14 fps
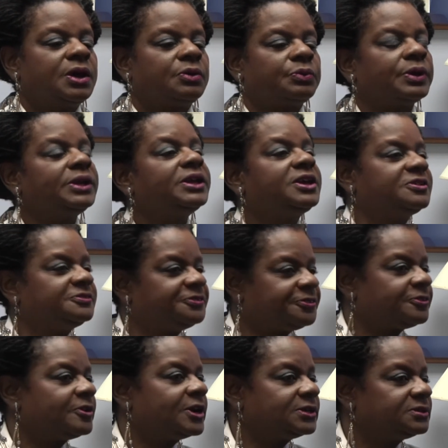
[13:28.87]
really
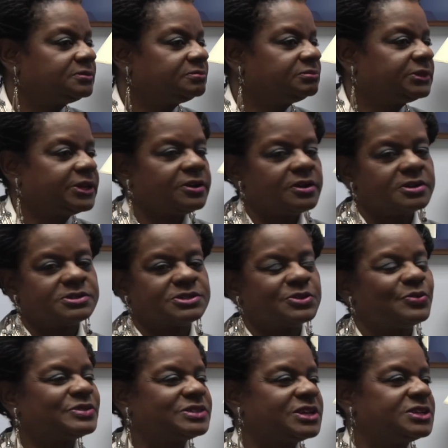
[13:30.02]
confront their
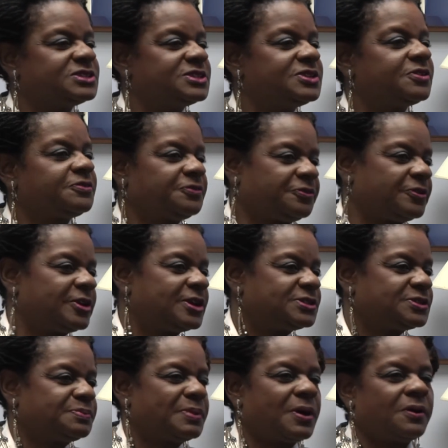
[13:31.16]
associates and their
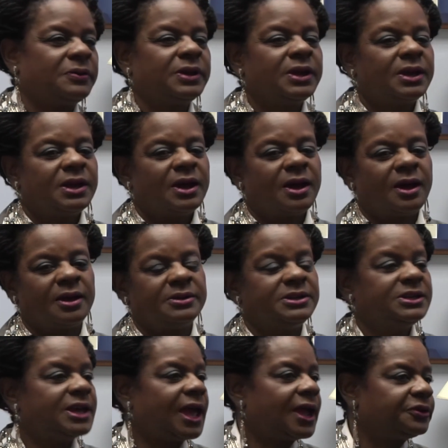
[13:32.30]
friends about
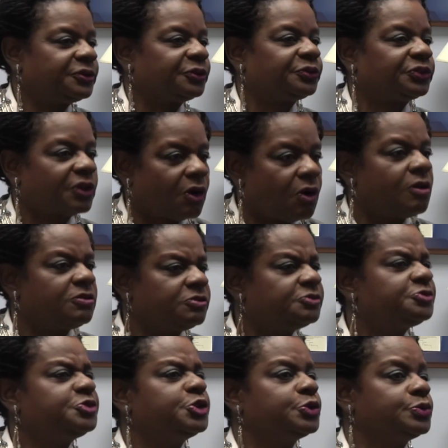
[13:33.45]
Neanderthal
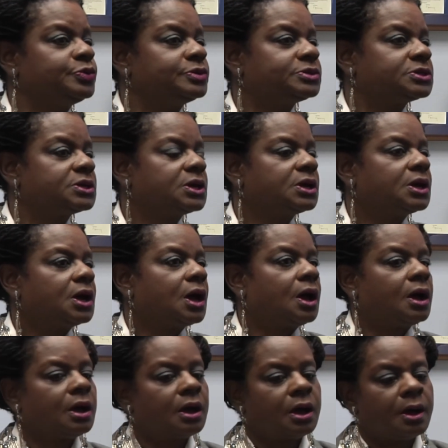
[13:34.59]
views
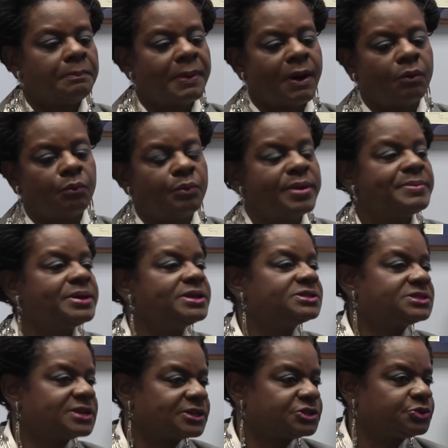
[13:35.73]
about women and
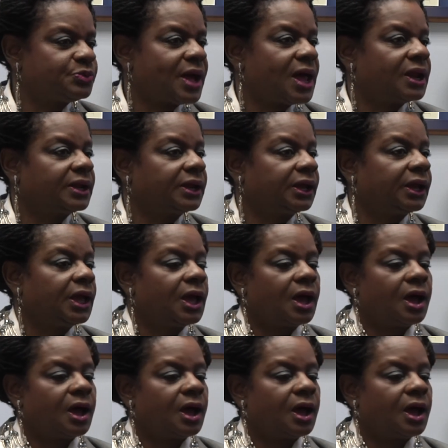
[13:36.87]
sexuality.